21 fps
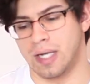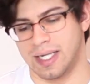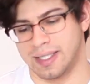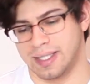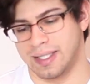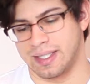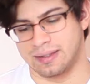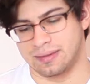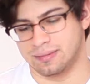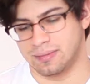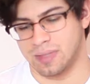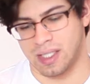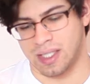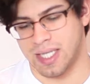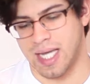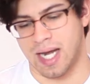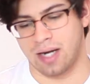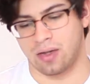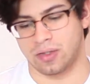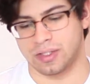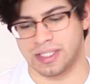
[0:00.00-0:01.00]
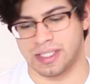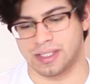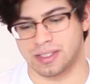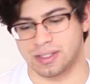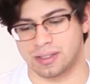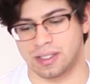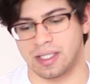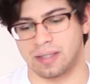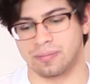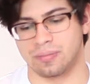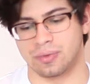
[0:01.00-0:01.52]
I think it kind of looks like a
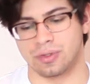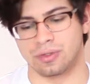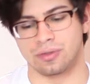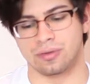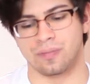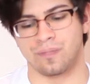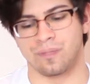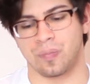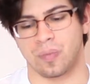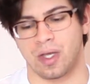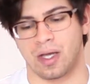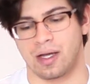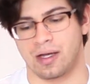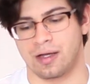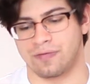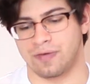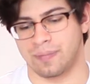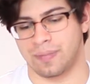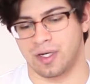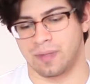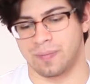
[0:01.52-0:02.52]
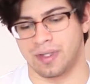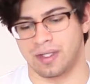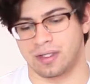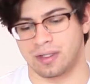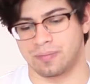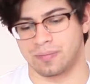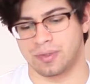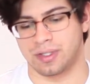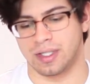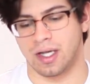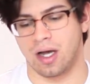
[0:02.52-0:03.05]
slate blue, if I'm going to be
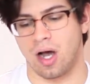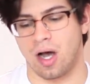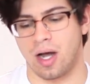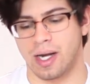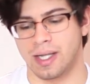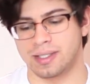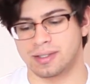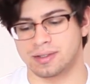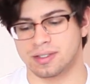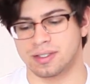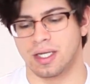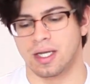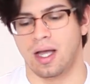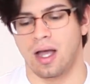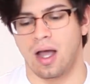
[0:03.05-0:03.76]
completely honest.